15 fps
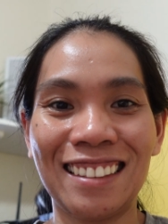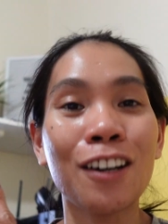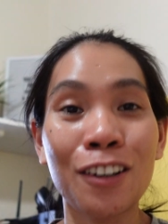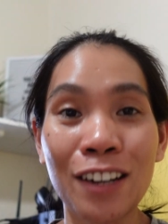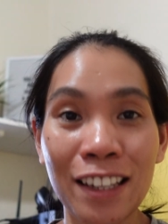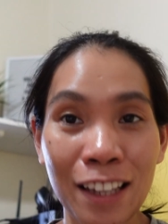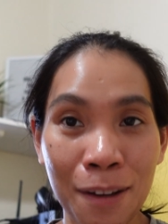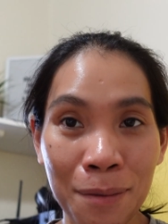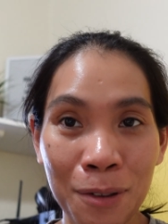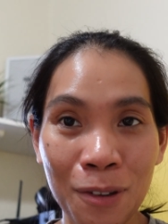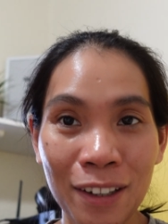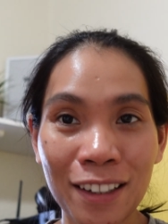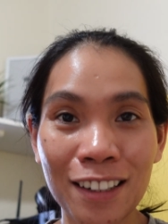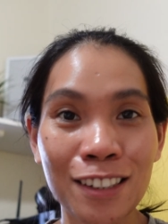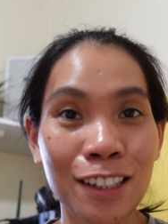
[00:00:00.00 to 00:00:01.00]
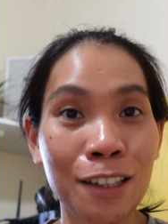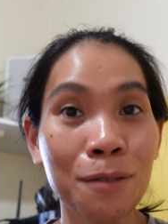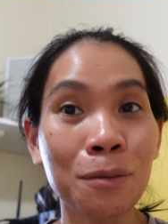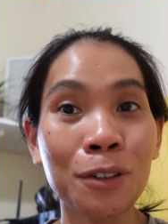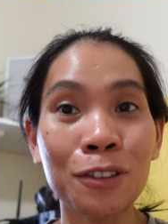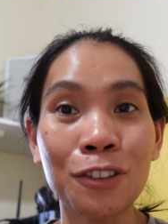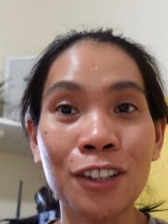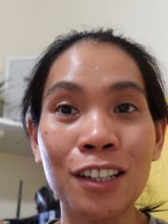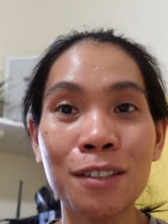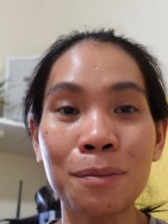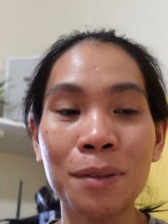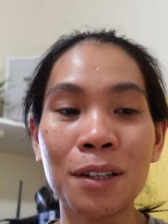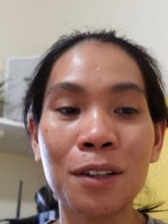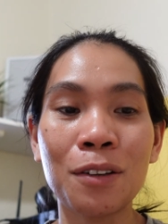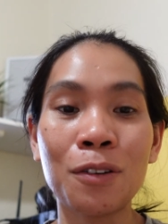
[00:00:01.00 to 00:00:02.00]
Alright everyone, that's it for today's
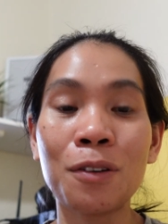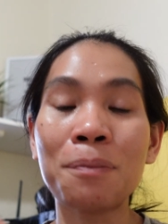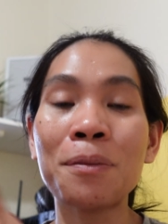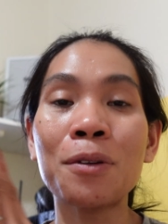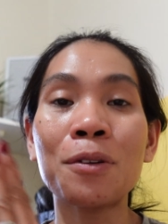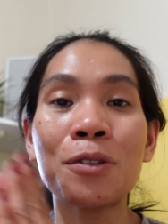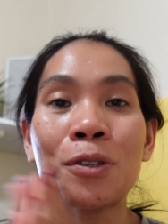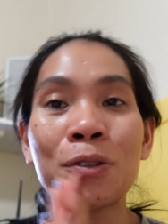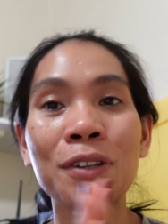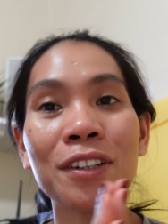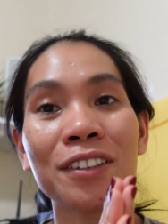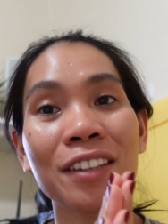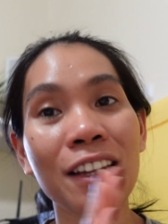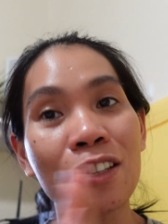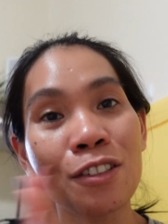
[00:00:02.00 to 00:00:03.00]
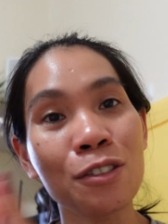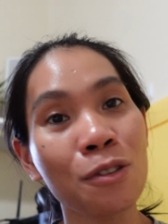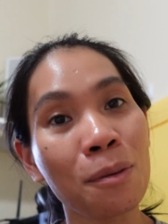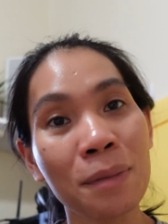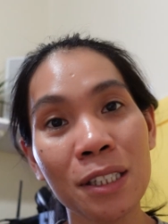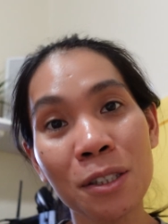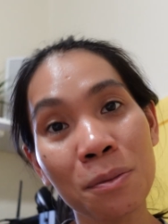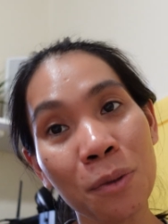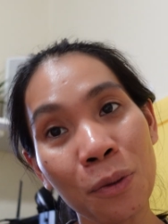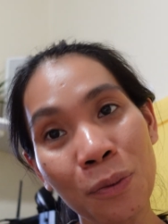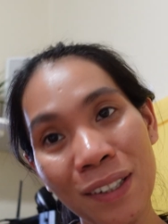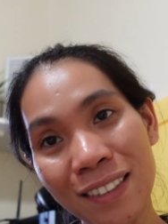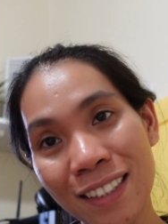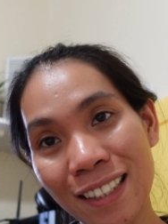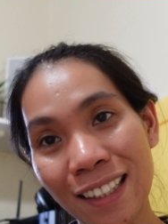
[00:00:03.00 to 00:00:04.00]
video. If you're new here, thank you so much for
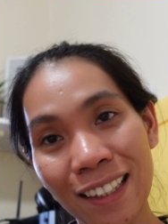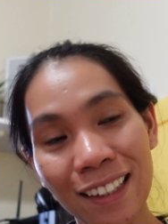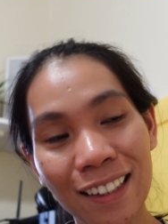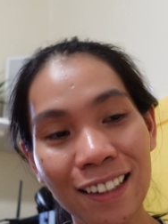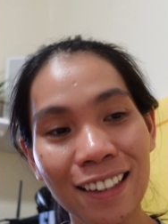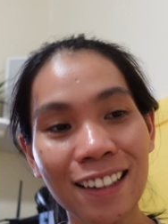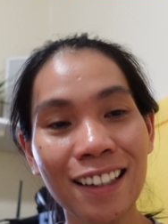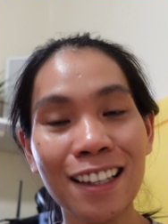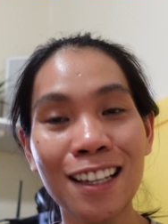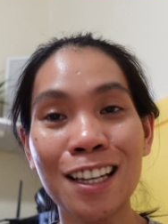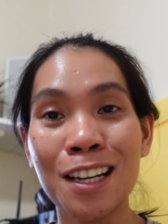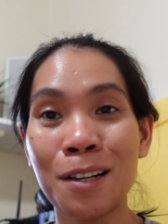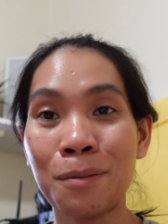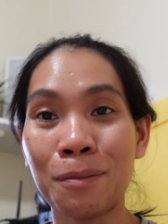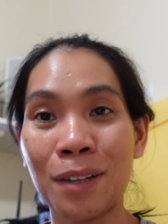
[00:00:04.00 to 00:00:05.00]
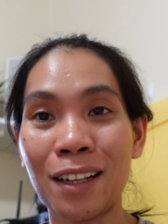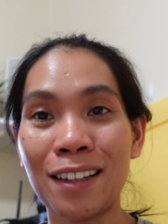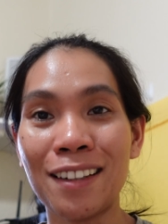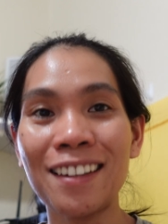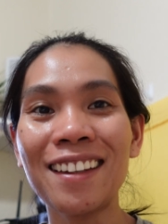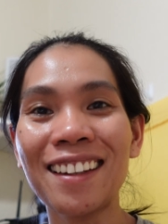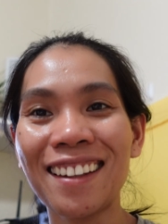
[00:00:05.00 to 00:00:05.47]
watching my